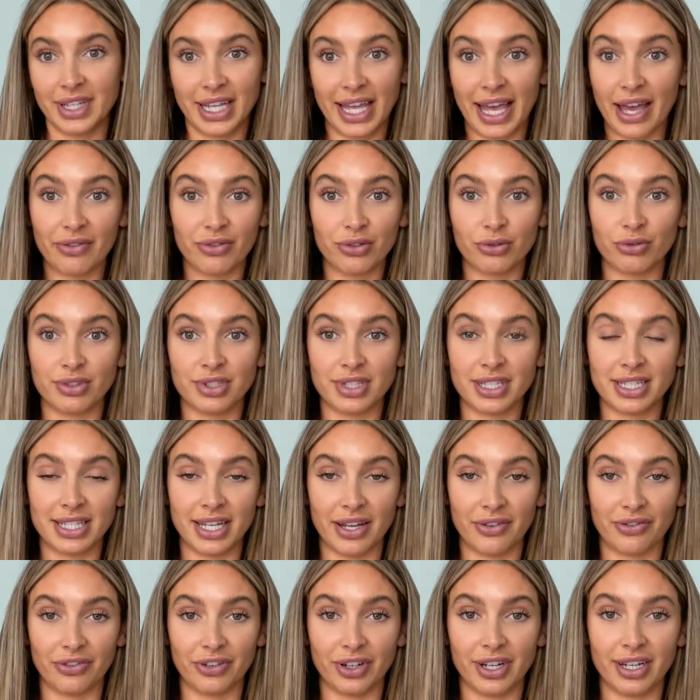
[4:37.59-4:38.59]
Everyone's
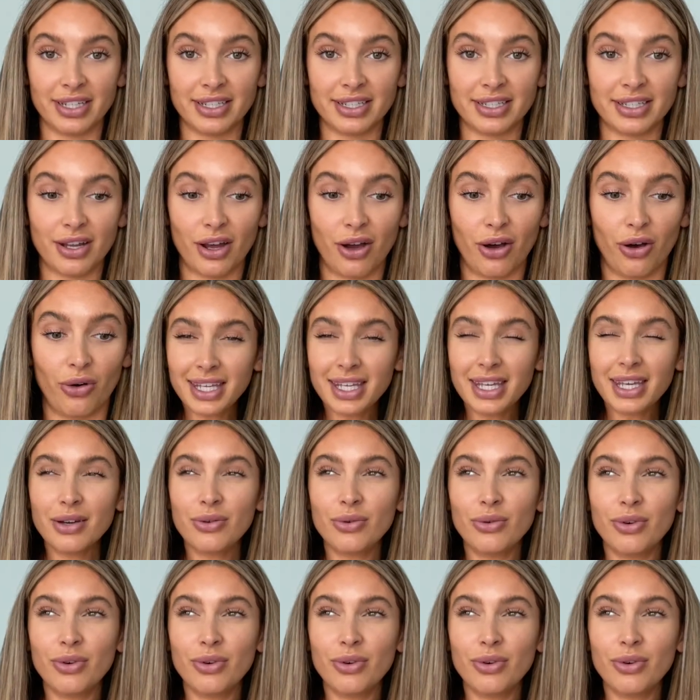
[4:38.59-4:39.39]
different. So I think it